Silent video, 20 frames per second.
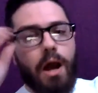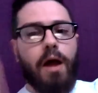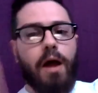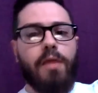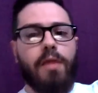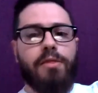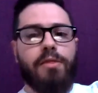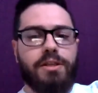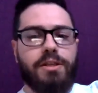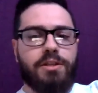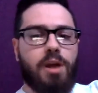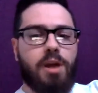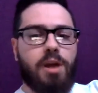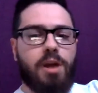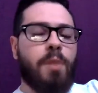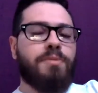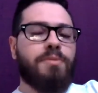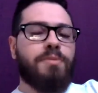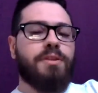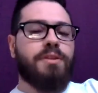these
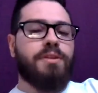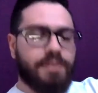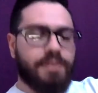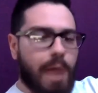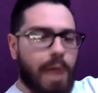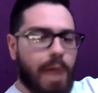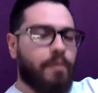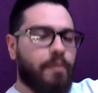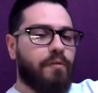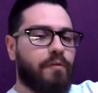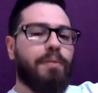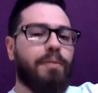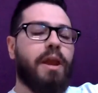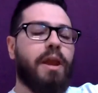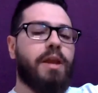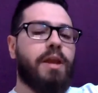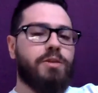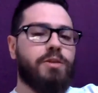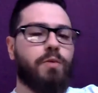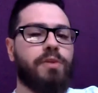come up to the top of your
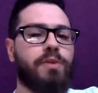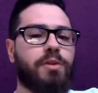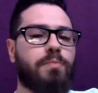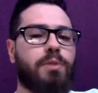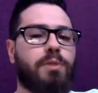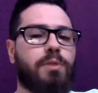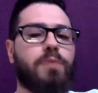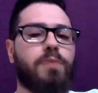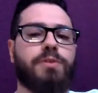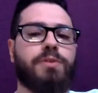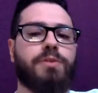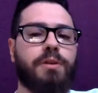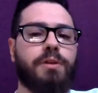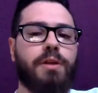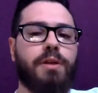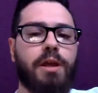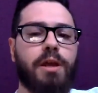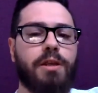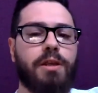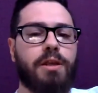page when they're posted,
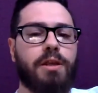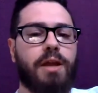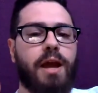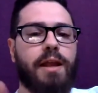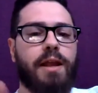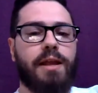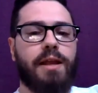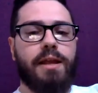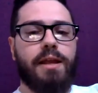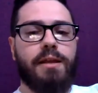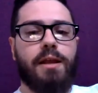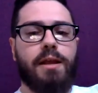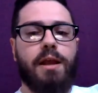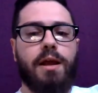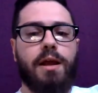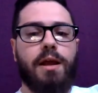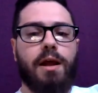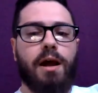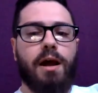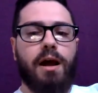you got to hit
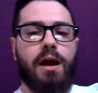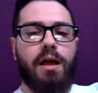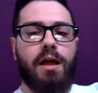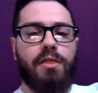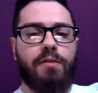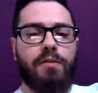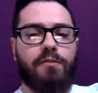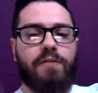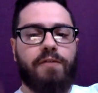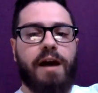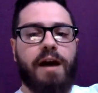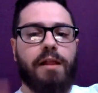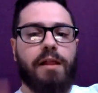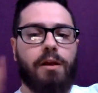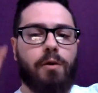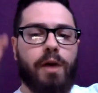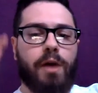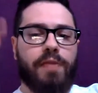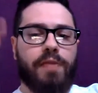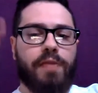the
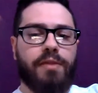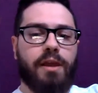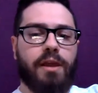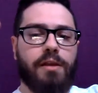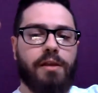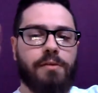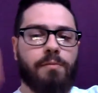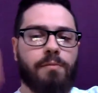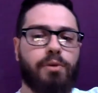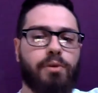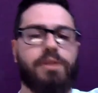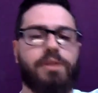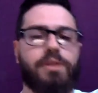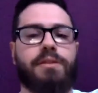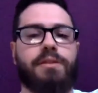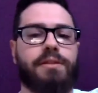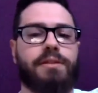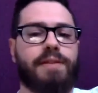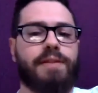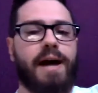follow and then put it
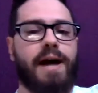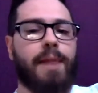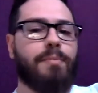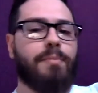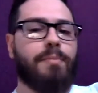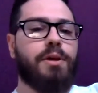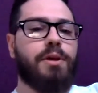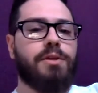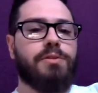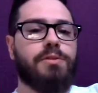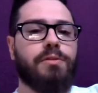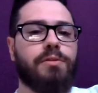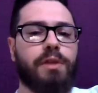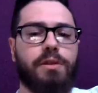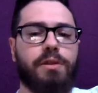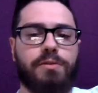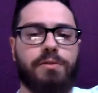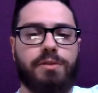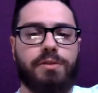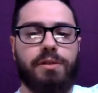to the top so
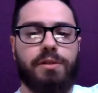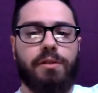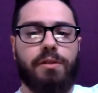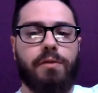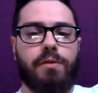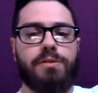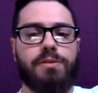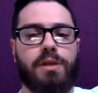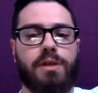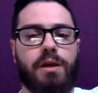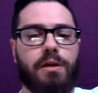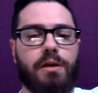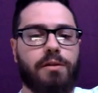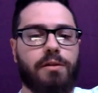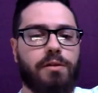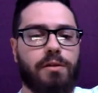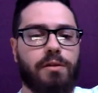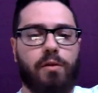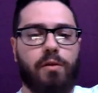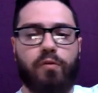that you see those
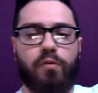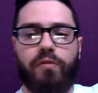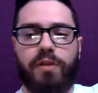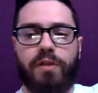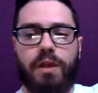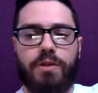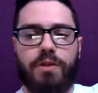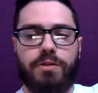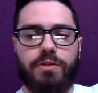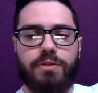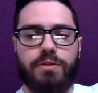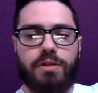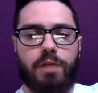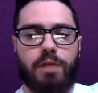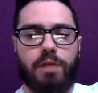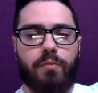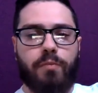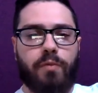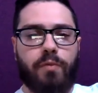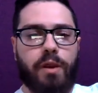the notifications
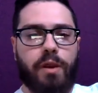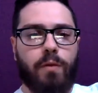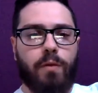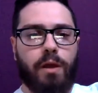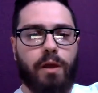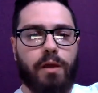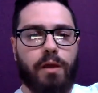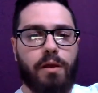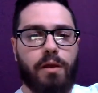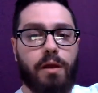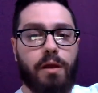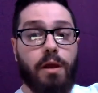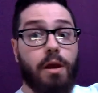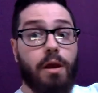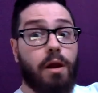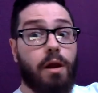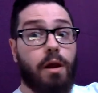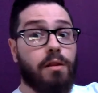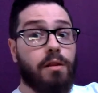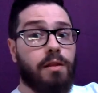come up right away.
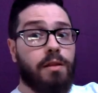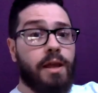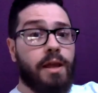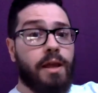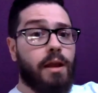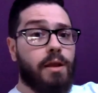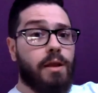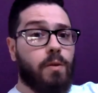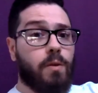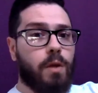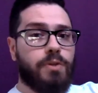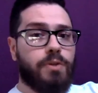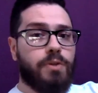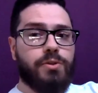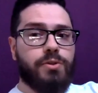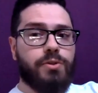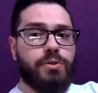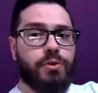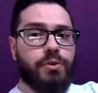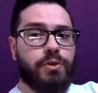Other than that, any
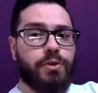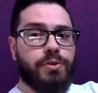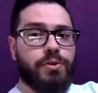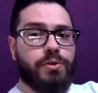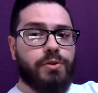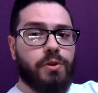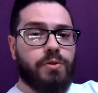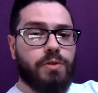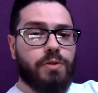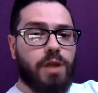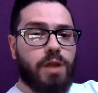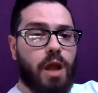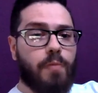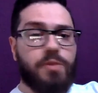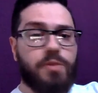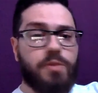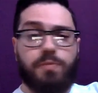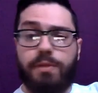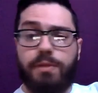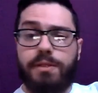questions or concerns or
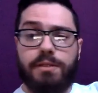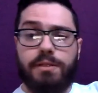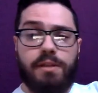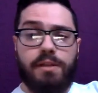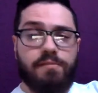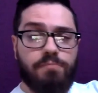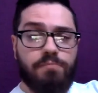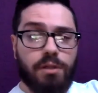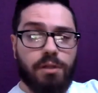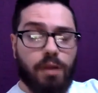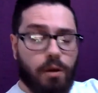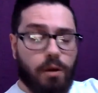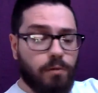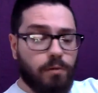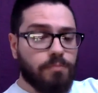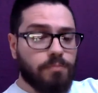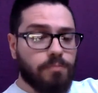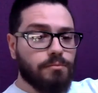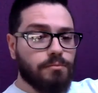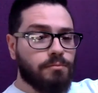comments, please leave them
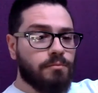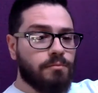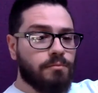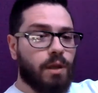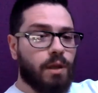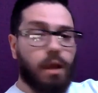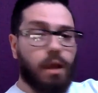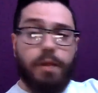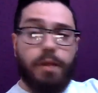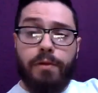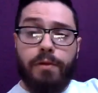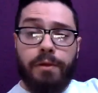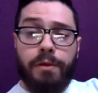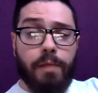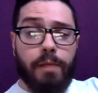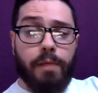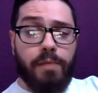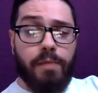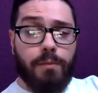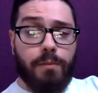below. You can
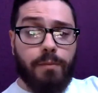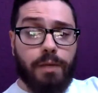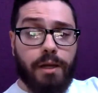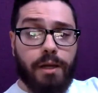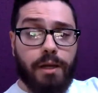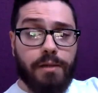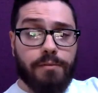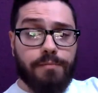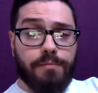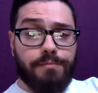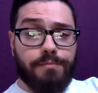hit me up on